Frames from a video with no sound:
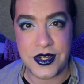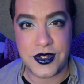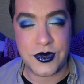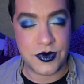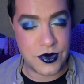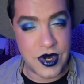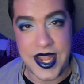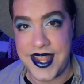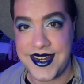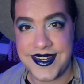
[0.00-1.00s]

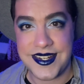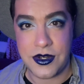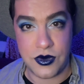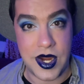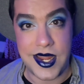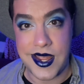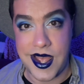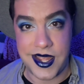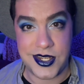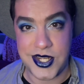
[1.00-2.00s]
great
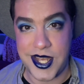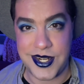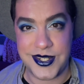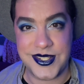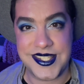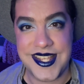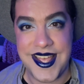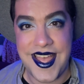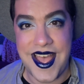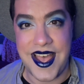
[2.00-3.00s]
eyeshadows,
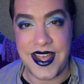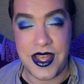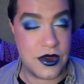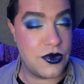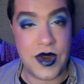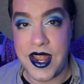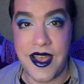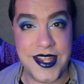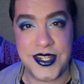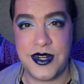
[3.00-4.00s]
a great
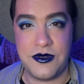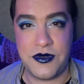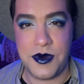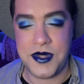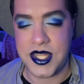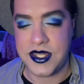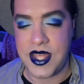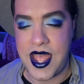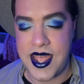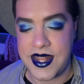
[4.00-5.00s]
eyeshadow formula,
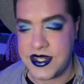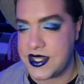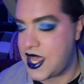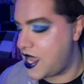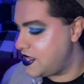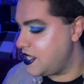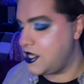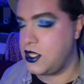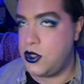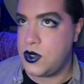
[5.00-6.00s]
and I think
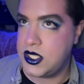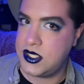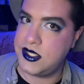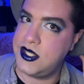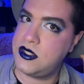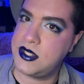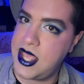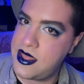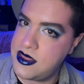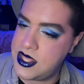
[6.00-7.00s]
you can still
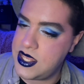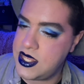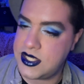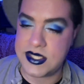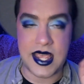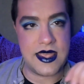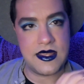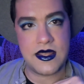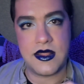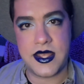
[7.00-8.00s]
get the Say
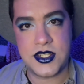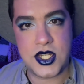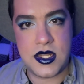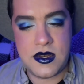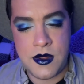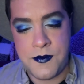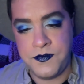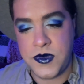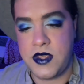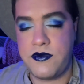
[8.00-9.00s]
It collection
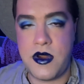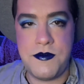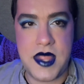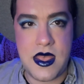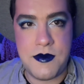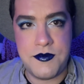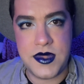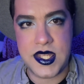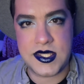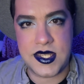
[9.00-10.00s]
from them.
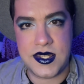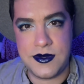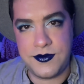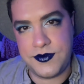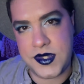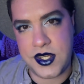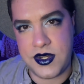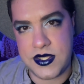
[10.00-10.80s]
It's a series